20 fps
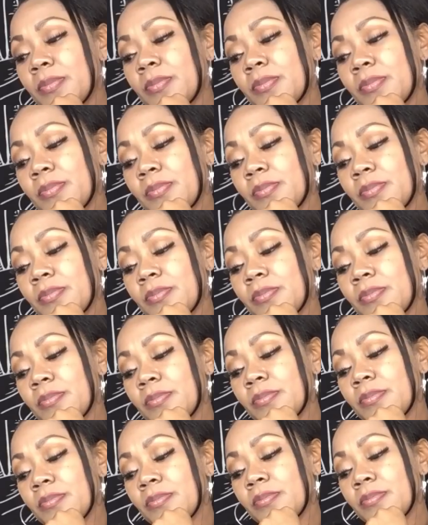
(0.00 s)

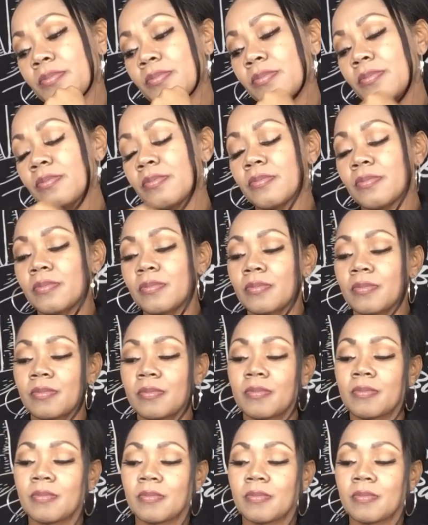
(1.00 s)
(no one is talking)